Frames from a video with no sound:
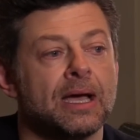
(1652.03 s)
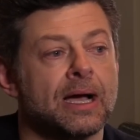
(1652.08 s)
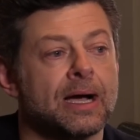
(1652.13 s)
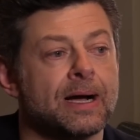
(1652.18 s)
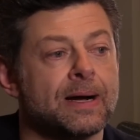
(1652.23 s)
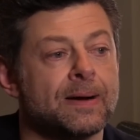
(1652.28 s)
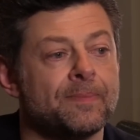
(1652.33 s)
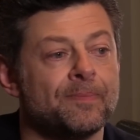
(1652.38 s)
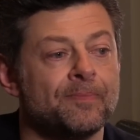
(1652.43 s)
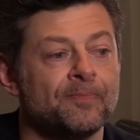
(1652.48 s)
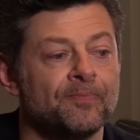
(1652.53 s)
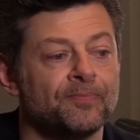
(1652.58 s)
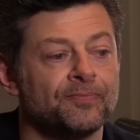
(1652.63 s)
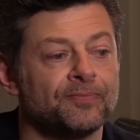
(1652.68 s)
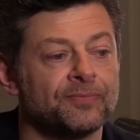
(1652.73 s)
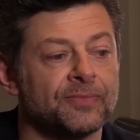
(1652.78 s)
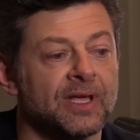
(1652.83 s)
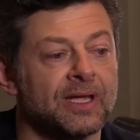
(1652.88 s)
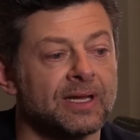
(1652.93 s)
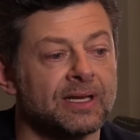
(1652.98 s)

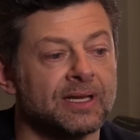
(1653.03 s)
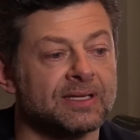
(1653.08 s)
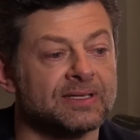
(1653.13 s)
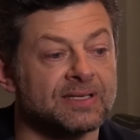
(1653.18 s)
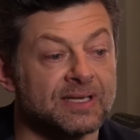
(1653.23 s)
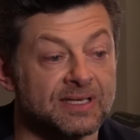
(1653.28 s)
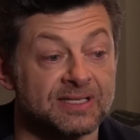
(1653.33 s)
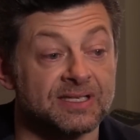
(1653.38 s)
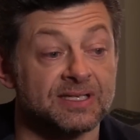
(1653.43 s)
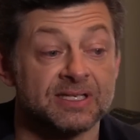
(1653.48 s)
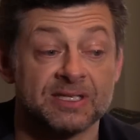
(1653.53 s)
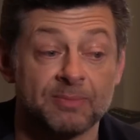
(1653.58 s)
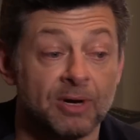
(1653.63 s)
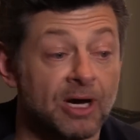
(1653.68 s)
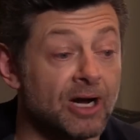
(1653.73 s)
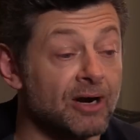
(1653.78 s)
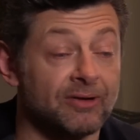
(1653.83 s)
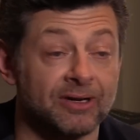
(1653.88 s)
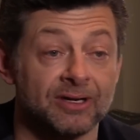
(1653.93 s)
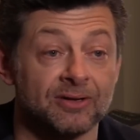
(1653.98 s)
um, and it is
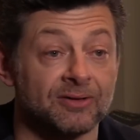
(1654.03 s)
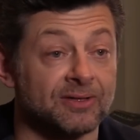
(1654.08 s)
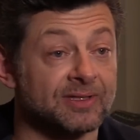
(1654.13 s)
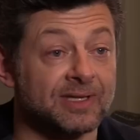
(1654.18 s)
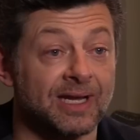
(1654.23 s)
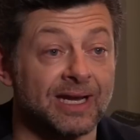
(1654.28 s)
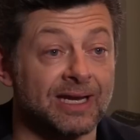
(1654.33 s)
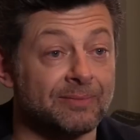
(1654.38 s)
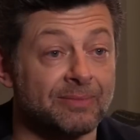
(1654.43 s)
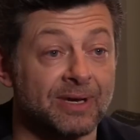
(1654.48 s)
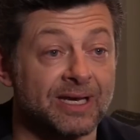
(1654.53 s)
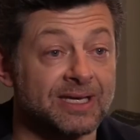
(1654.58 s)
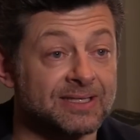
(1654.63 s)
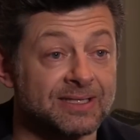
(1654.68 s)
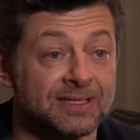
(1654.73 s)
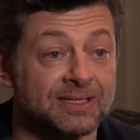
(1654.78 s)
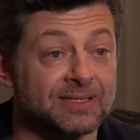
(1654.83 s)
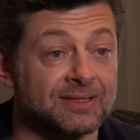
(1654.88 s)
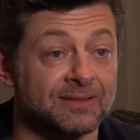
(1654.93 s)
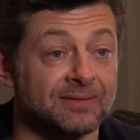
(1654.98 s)
inspiring on a daily
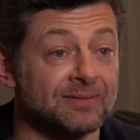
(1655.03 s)
basis.